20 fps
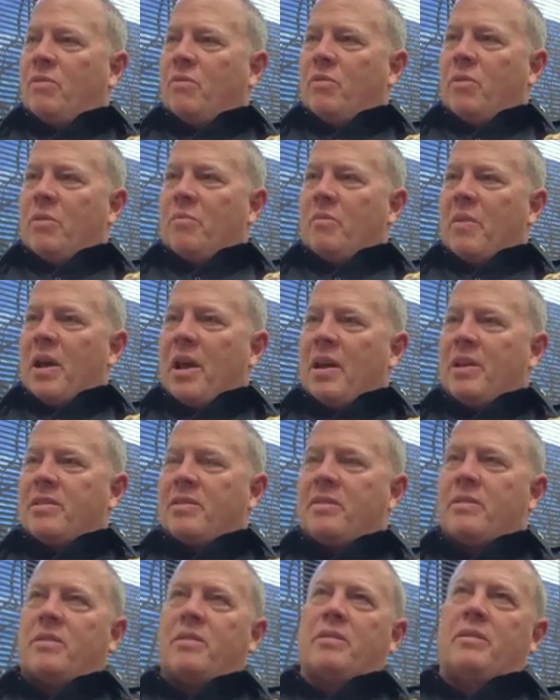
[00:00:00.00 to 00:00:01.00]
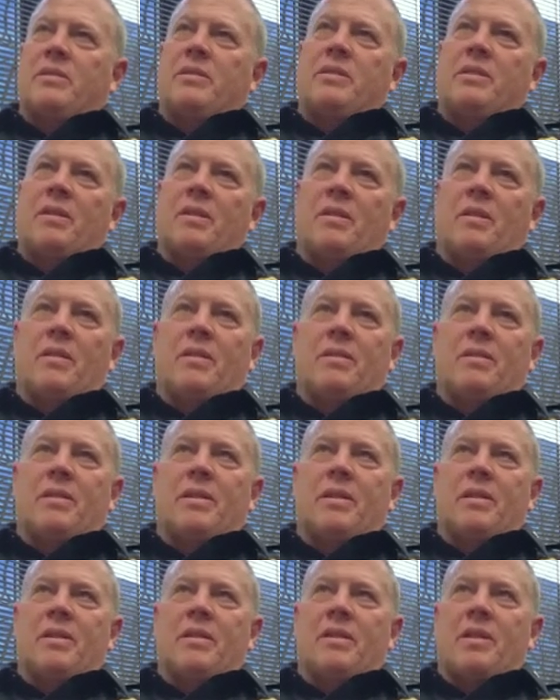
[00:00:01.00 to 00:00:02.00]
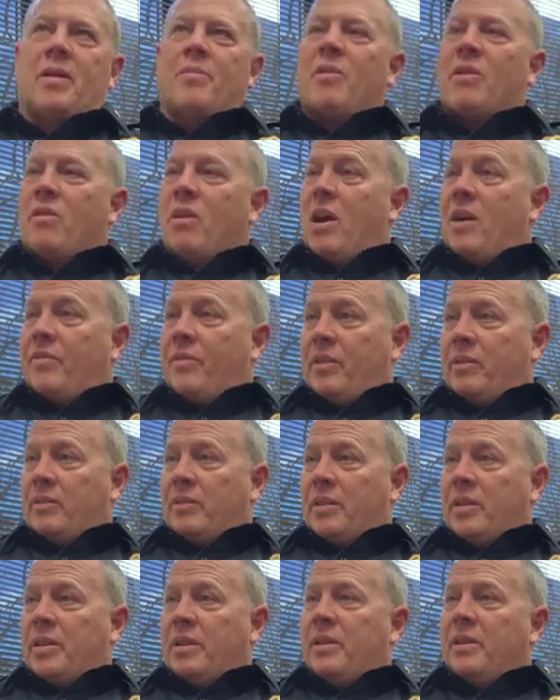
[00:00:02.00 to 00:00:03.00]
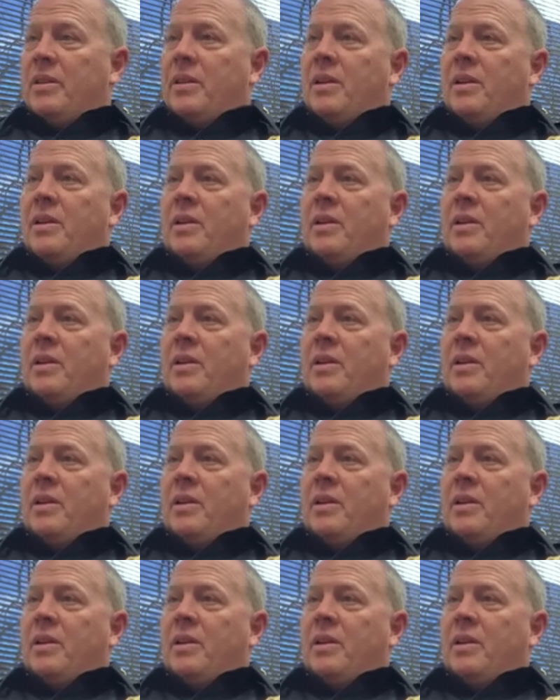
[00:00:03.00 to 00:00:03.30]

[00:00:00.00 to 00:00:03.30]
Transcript: we matched demographically